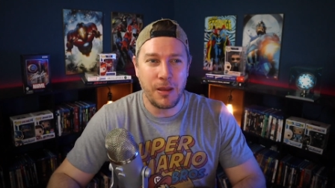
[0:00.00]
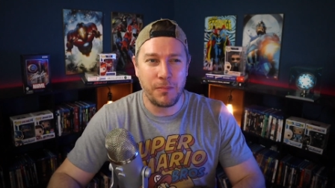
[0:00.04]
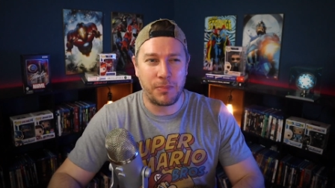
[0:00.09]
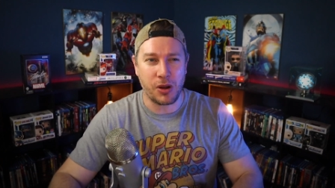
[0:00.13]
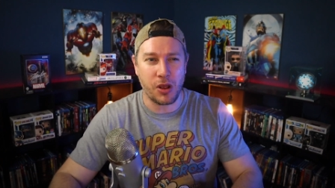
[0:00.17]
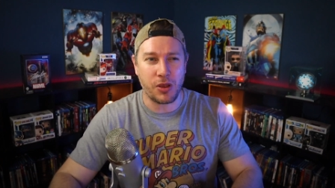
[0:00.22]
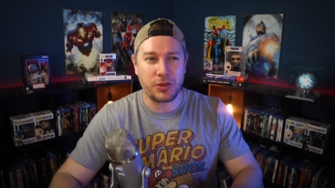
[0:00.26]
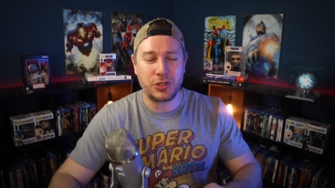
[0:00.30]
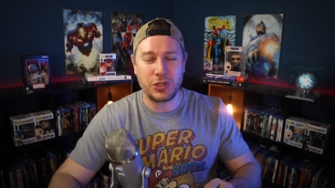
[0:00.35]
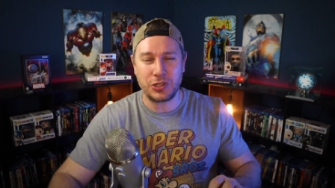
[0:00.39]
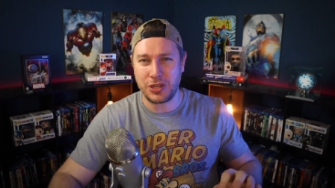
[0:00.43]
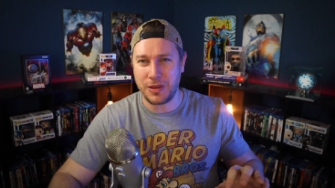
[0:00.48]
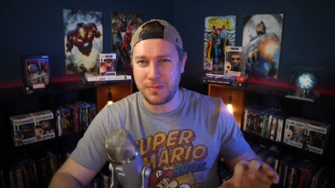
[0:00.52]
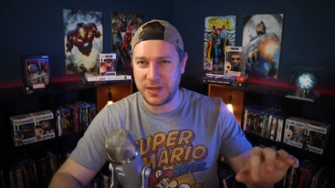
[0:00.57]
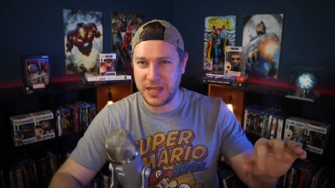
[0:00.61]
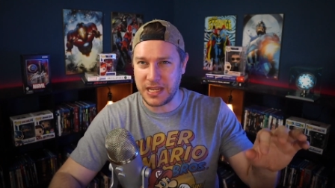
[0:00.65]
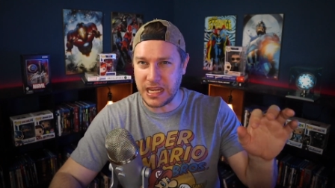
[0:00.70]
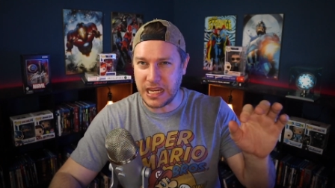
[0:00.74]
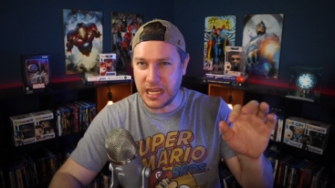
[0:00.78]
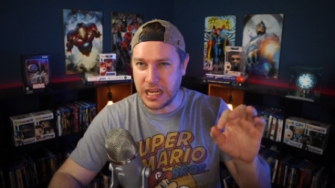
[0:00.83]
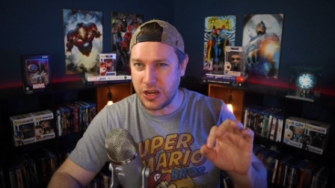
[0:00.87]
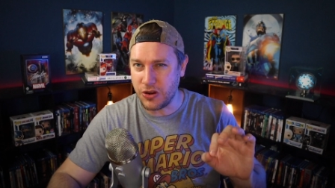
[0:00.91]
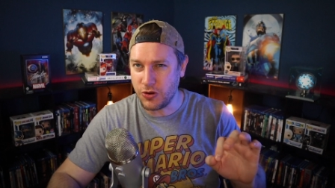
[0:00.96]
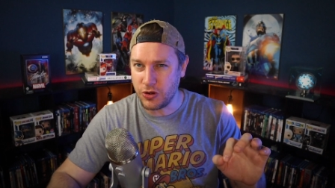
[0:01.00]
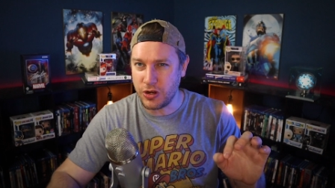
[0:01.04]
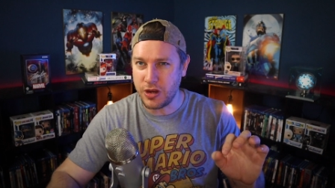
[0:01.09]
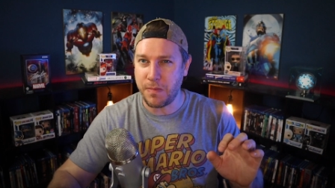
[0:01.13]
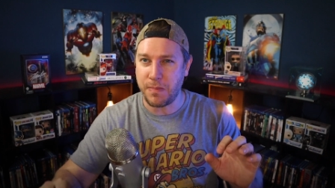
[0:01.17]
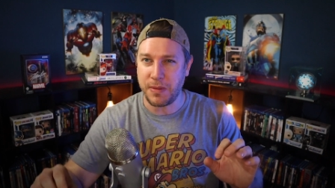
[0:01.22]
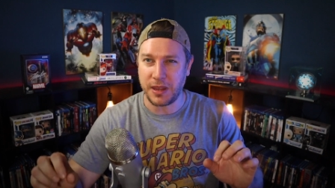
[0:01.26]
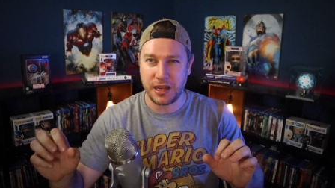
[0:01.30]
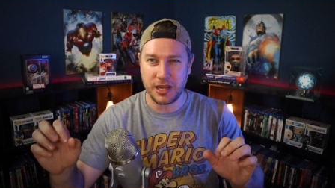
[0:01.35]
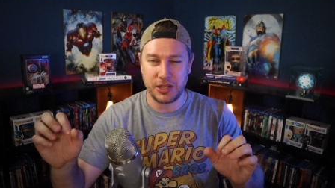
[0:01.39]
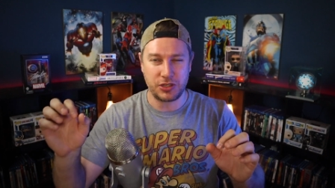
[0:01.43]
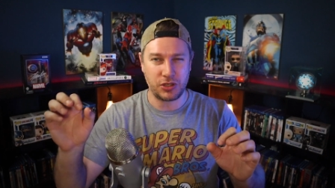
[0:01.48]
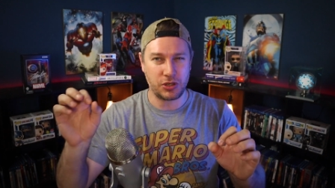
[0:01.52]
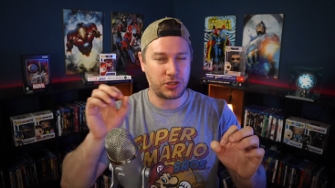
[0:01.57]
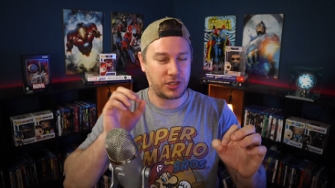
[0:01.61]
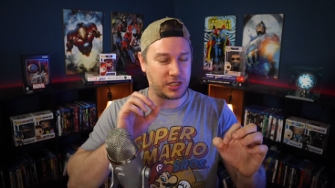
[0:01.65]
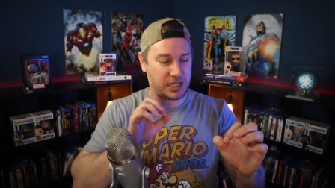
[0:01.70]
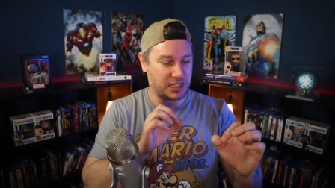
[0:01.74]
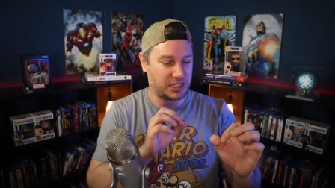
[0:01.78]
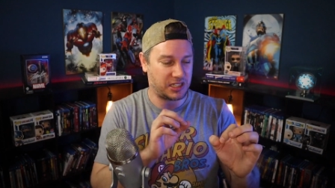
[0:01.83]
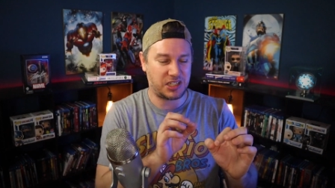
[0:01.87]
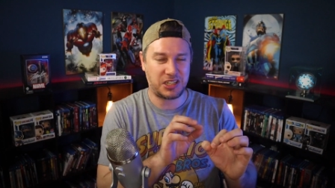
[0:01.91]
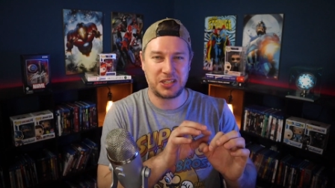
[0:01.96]
but also something eerie because there's
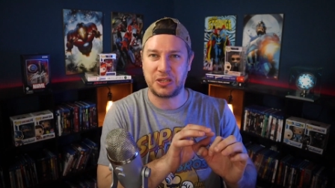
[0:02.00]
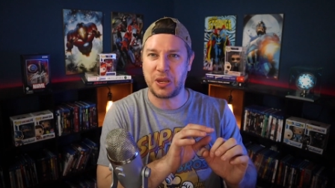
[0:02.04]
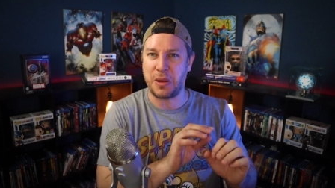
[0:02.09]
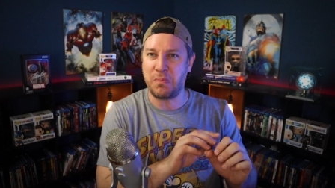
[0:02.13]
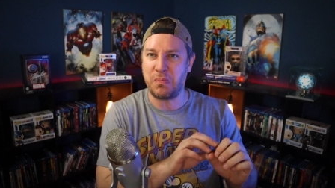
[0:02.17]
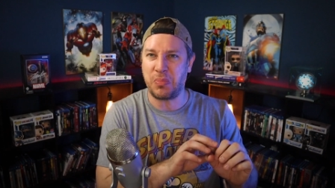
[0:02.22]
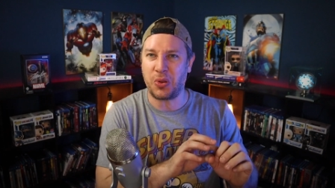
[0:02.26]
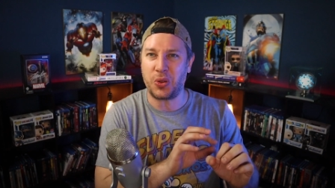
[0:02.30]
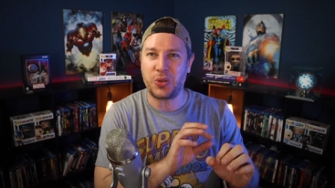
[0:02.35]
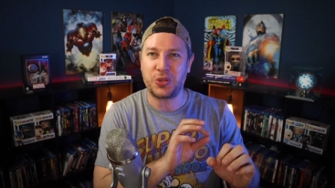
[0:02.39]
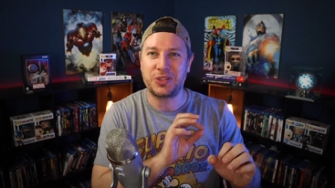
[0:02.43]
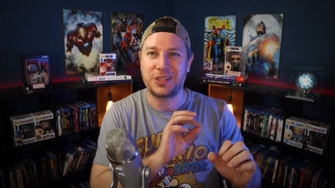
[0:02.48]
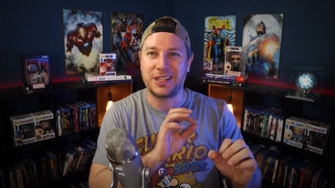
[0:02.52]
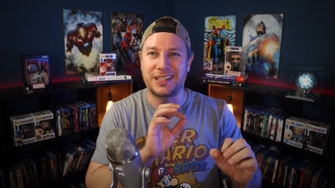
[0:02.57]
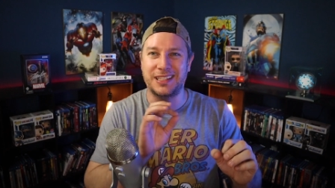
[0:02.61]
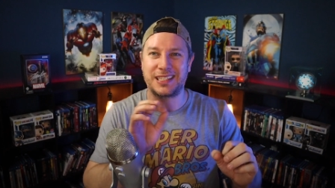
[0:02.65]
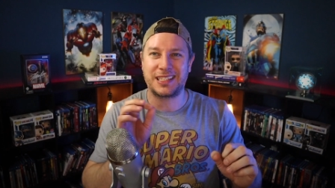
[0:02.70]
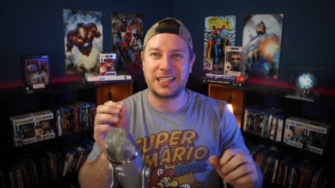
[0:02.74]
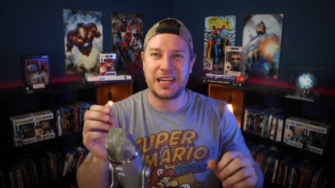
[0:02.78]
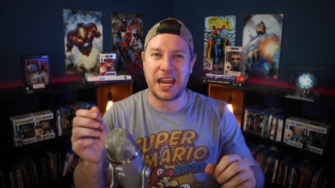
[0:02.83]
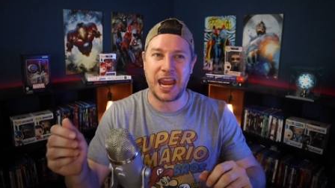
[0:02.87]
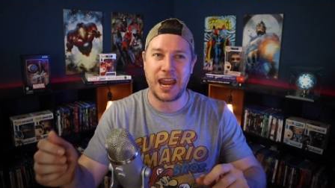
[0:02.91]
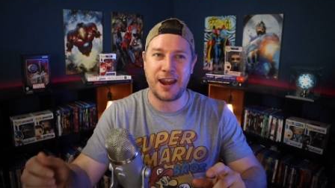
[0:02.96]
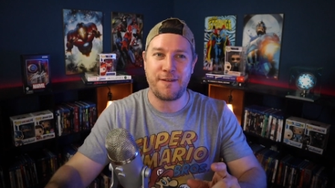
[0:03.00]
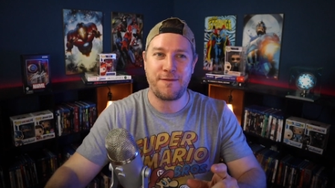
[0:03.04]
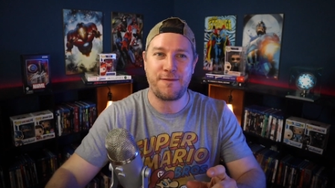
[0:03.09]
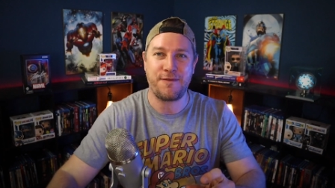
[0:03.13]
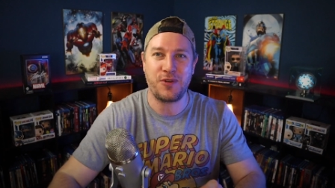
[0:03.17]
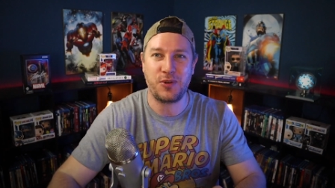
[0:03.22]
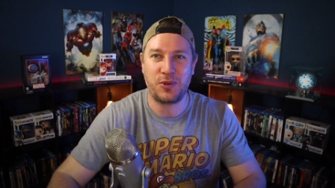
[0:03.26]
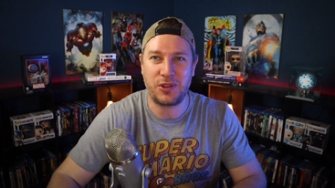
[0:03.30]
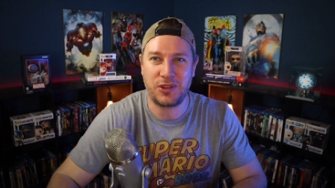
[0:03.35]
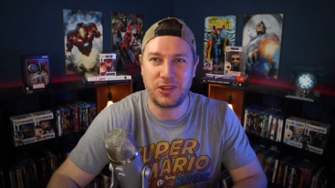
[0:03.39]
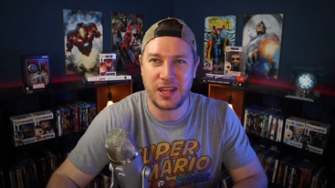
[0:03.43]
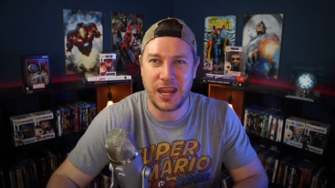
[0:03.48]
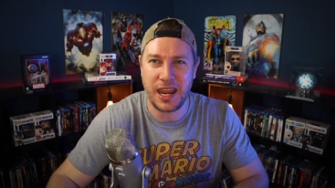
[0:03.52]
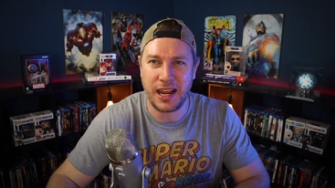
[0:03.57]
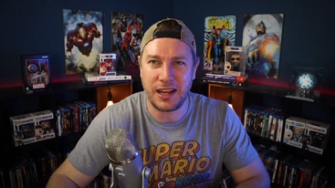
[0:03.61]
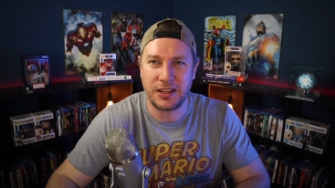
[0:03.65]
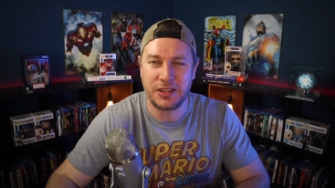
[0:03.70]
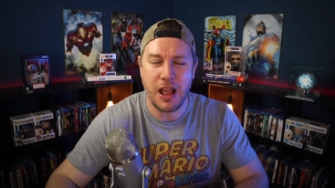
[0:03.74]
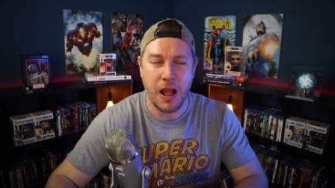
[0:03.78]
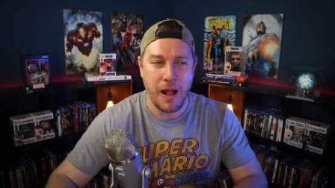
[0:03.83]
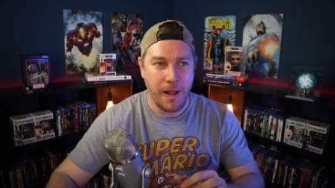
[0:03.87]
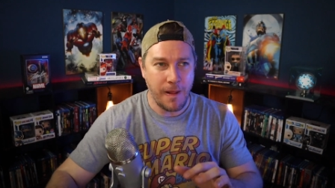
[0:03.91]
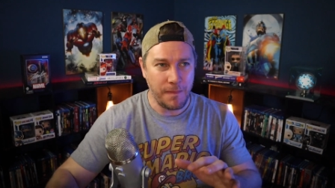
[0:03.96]
these symbols that stand for
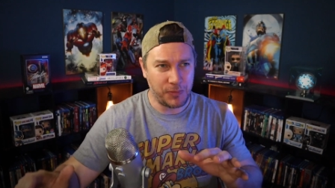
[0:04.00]
things.